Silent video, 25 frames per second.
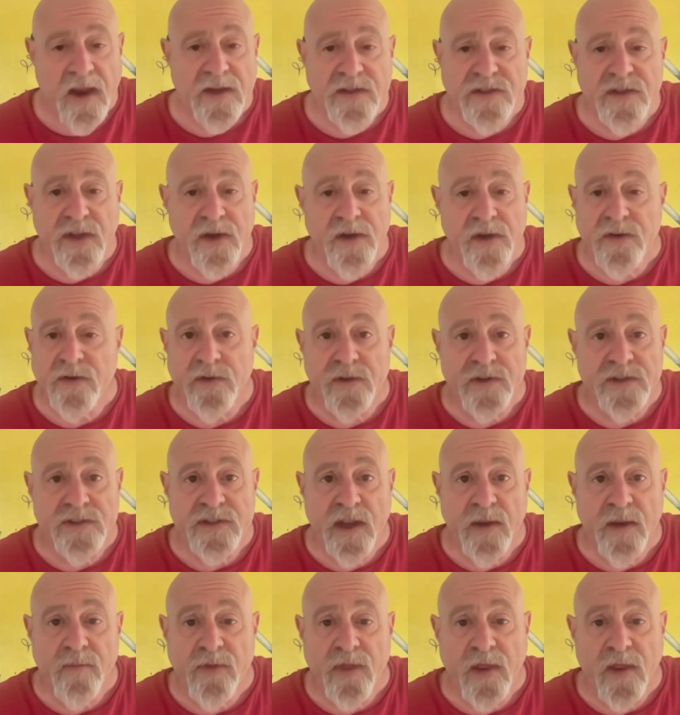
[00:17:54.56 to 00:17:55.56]
is going to do the
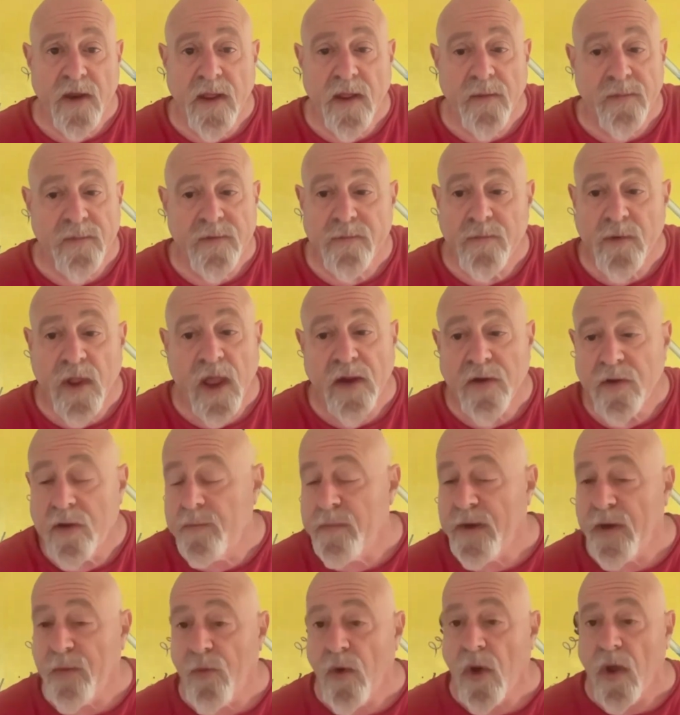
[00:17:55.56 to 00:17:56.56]
same thing. I could
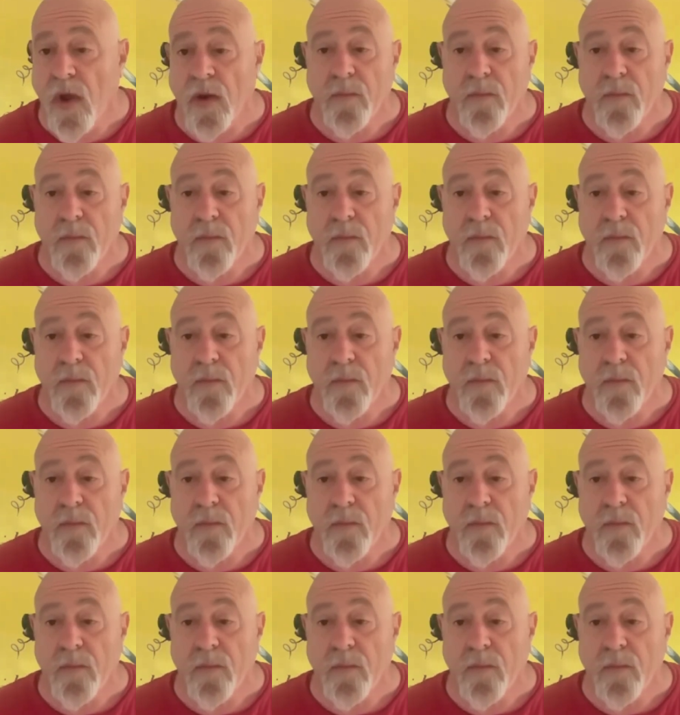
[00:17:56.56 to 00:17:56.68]
be wrong,